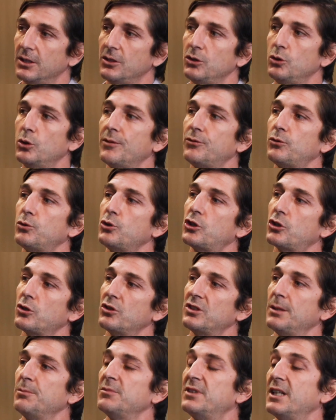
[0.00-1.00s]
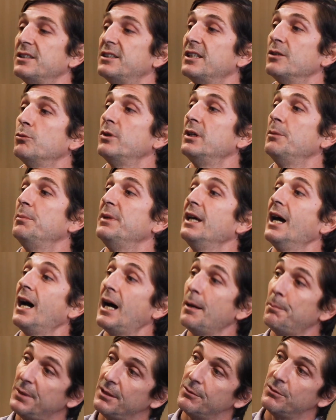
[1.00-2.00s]
You have to show them that they will be
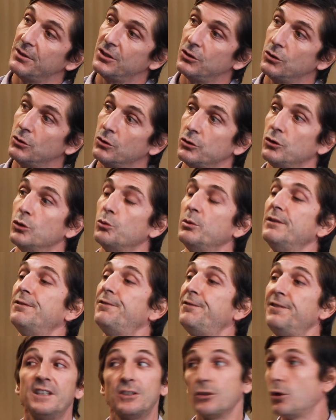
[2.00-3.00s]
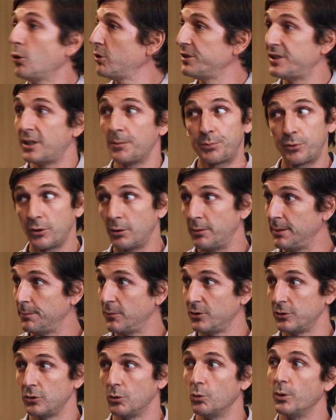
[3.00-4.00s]
happy with you and you will fix all their problems
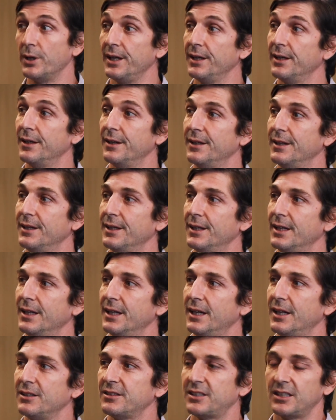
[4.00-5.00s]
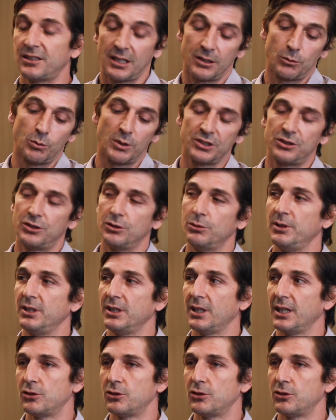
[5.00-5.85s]
on the way. And that I was doing.